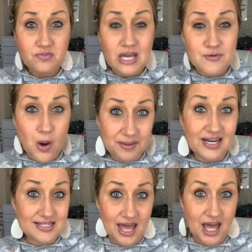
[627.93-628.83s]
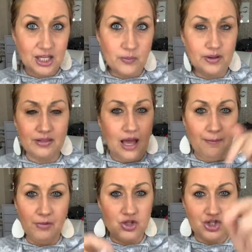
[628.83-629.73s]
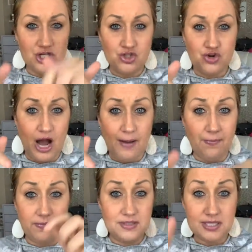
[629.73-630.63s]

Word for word: If you want me to tag you in them, just drop